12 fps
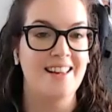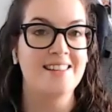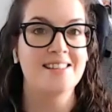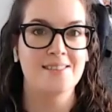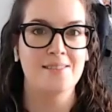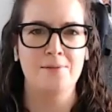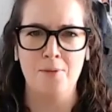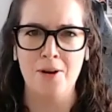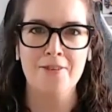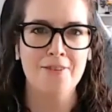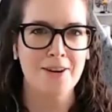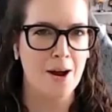It's one
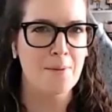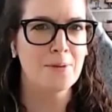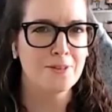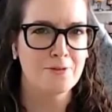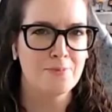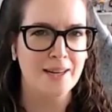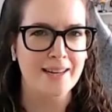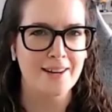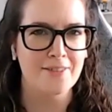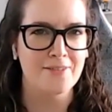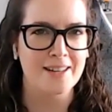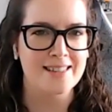of a couple of big
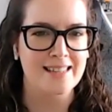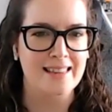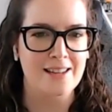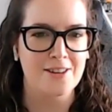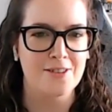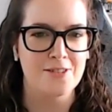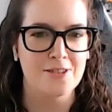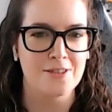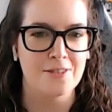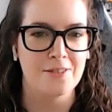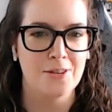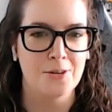events I think you
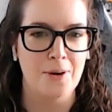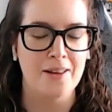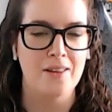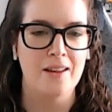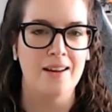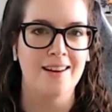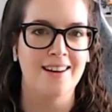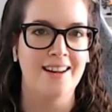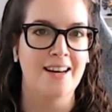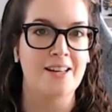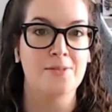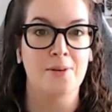do throughout the year,
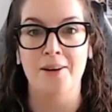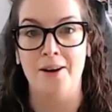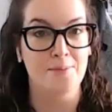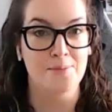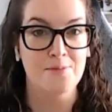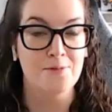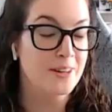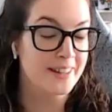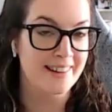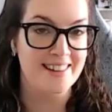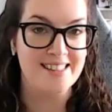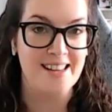and it's one I'm
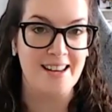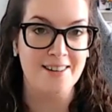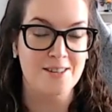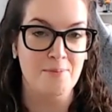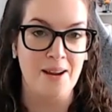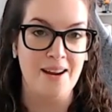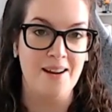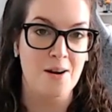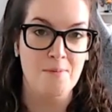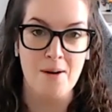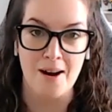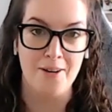really excited to be a
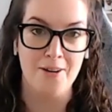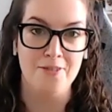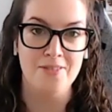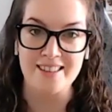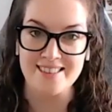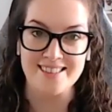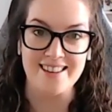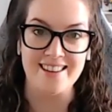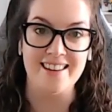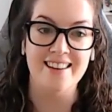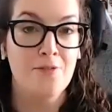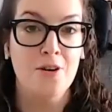part of this
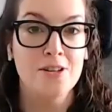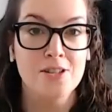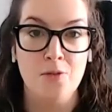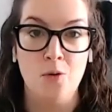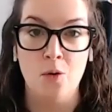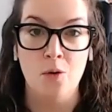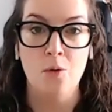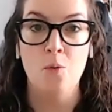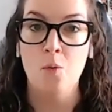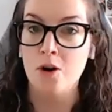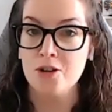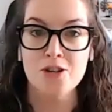year. First of all,
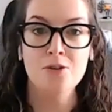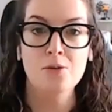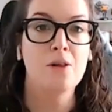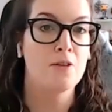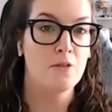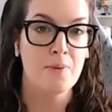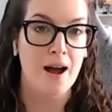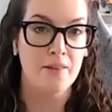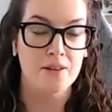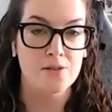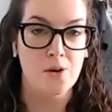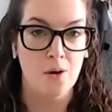what do you love about
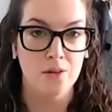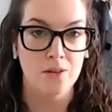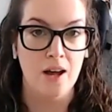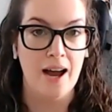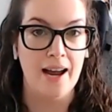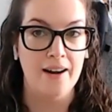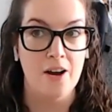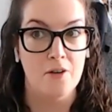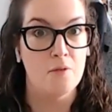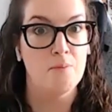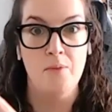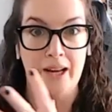this online,
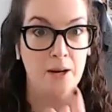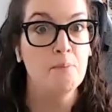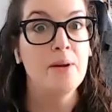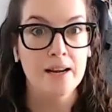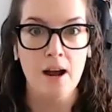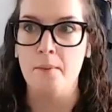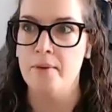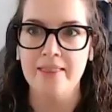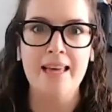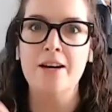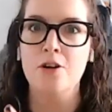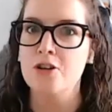uh, like big, I mean,
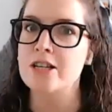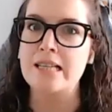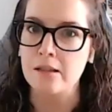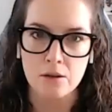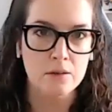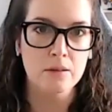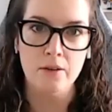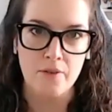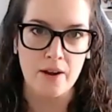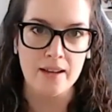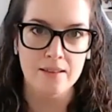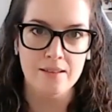they're not just little
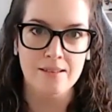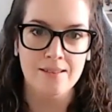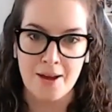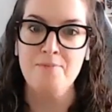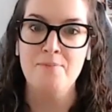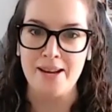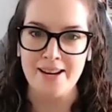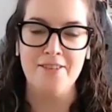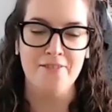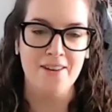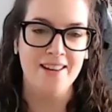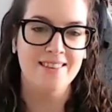events, they're big
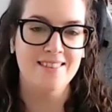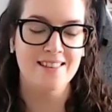events.